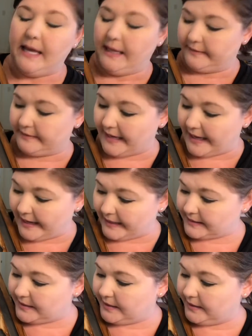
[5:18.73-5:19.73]

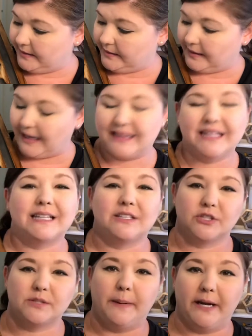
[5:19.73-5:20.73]
that I think
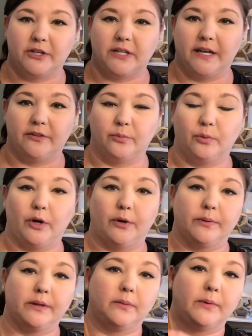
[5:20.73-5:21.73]
just paired together will go
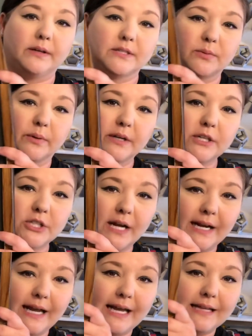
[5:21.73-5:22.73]
really well. So we're gonna try
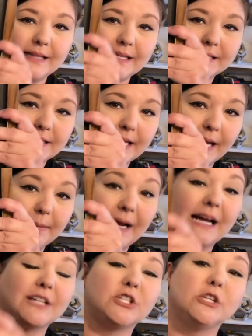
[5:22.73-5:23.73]
to hang these today, but I
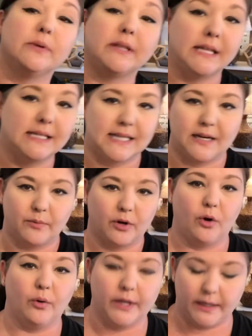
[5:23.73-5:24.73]
got 2 of these. I didn't wanna
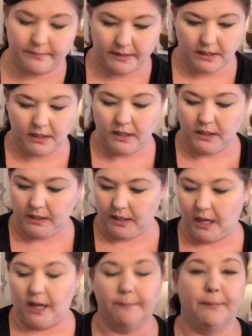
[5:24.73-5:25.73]
hold up
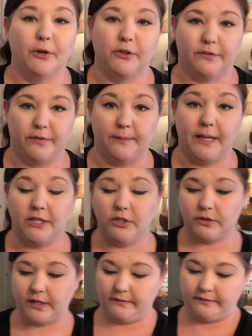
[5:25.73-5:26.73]
both of them. And
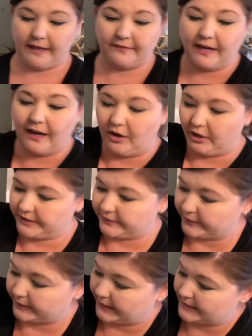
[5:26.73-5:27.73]
they've got all
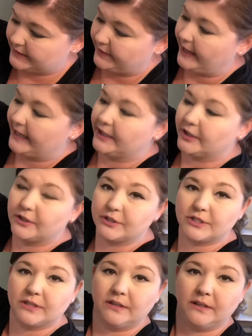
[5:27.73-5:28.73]
different kinds of
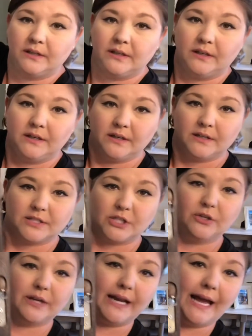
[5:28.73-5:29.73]
hangers, so
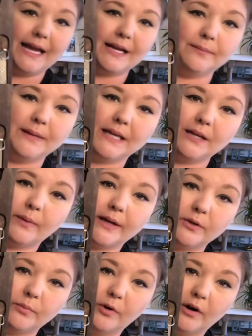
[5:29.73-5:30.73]
you can hang them any
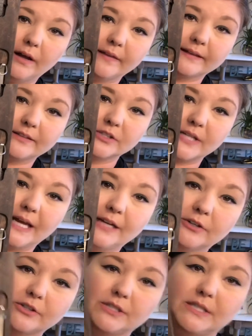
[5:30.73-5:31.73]
way you want. Like there's
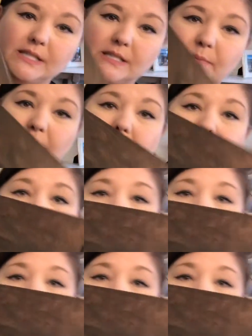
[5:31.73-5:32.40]
hangers this way to hang